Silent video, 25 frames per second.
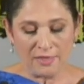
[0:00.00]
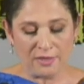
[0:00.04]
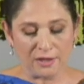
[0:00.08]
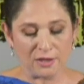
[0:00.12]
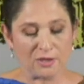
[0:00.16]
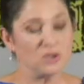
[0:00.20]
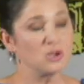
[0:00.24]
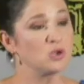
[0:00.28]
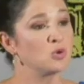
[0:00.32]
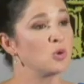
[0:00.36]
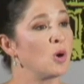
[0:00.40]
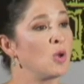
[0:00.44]
the
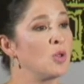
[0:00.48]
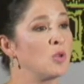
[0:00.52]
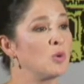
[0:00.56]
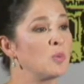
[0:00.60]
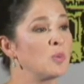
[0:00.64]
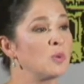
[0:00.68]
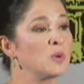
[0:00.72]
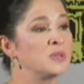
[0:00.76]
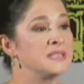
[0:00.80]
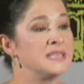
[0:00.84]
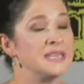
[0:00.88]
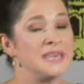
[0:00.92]

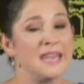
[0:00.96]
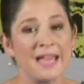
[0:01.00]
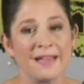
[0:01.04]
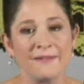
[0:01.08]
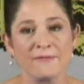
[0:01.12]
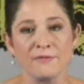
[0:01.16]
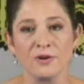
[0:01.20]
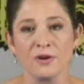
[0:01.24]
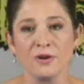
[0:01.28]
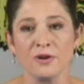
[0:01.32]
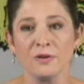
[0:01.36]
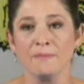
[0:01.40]
comptroller was
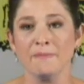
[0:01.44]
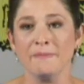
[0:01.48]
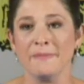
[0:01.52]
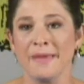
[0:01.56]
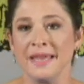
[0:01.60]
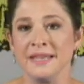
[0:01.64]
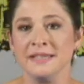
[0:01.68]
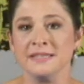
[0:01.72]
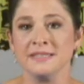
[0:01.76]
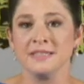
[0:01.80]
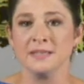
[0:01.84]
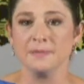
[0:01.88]
never
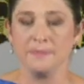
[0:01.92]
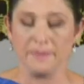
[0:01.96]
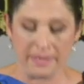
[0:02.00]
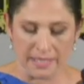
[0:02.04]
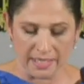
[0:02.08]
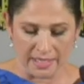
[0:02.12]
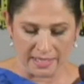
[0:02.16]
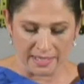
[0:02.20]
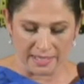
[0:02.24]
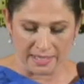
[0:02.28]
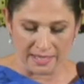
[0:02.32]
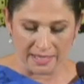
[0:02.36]
meant to
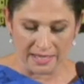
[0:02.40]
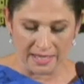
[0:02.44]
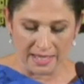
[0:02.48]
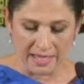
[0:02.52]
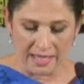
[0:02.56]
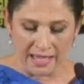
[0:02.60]
be in,